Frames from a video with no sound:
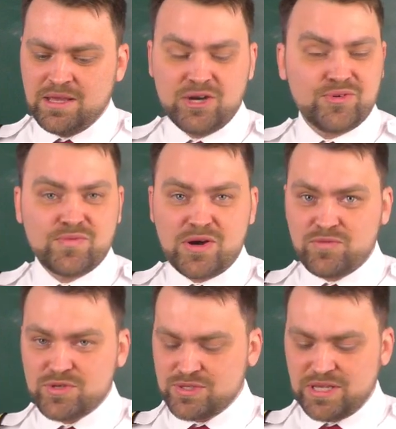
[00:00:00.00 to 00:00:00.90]

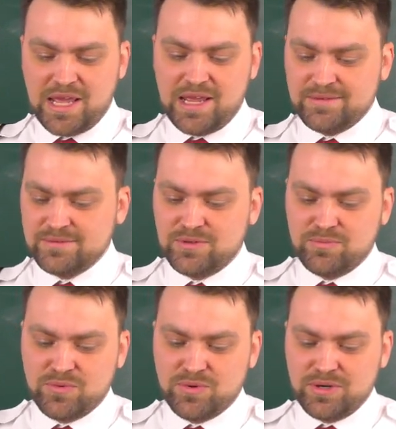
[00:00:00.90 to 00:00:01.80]
Everyone was okay
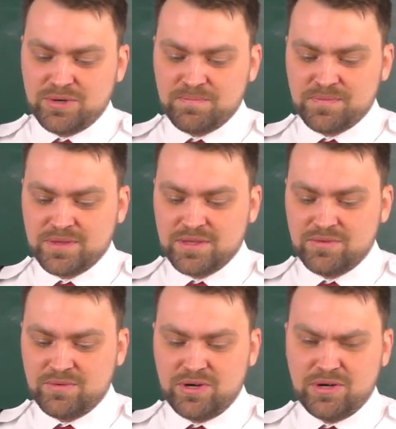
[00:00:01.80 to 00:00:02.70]
on board.
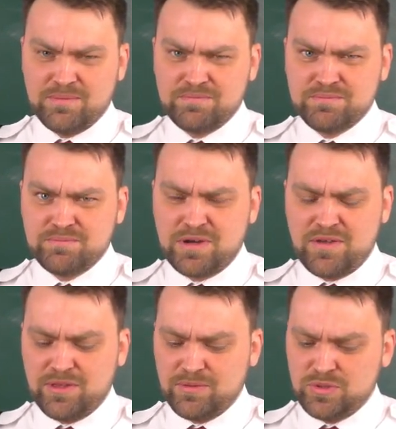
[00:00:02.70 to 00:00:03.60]
Were, I
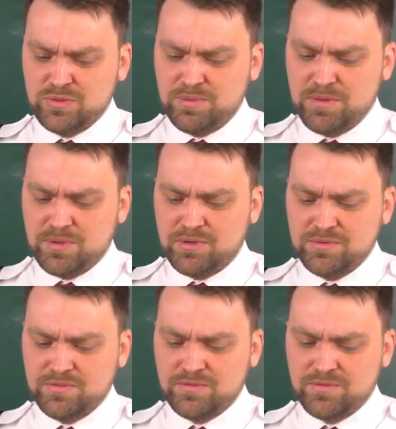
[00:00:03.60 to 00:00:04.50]
think, two
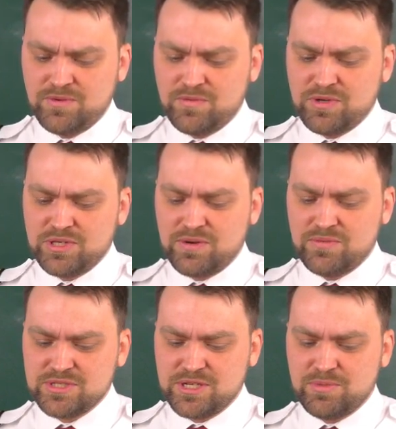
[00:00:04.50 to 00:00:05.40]
people from what I
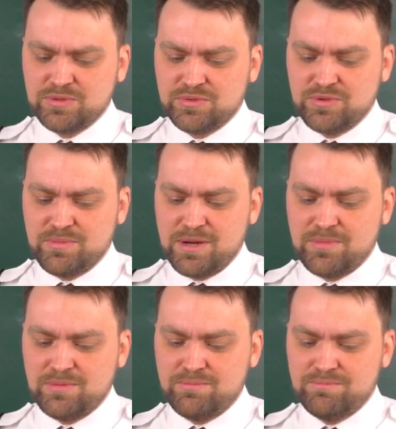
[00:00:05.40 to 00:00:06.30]
was able to
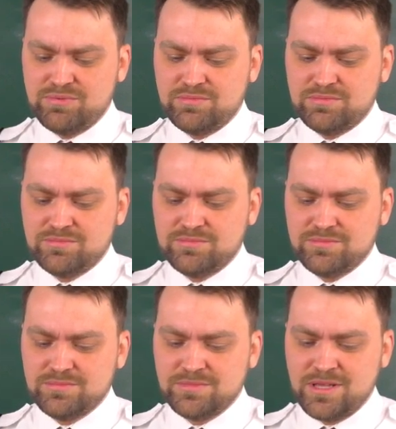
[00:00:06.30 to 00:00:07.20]
remember. Boom!